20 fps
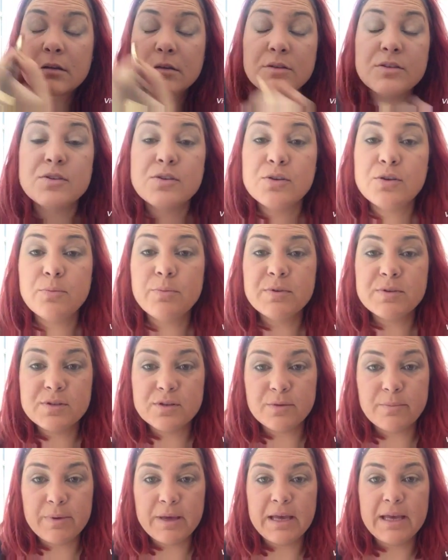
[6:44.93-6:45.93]
Super,
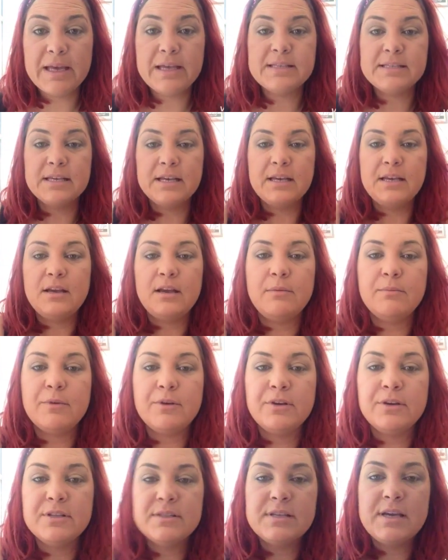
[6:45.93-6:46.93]
super easy. I'm
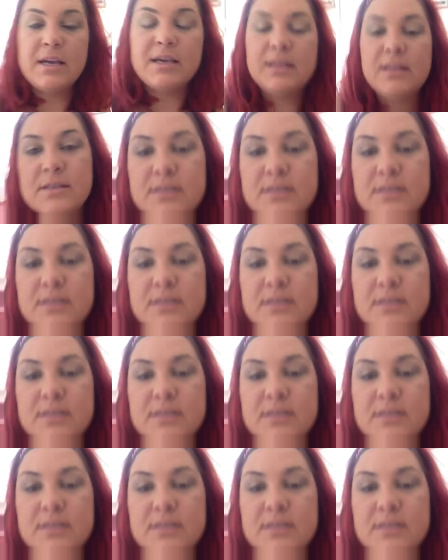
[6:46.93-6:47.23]
going to take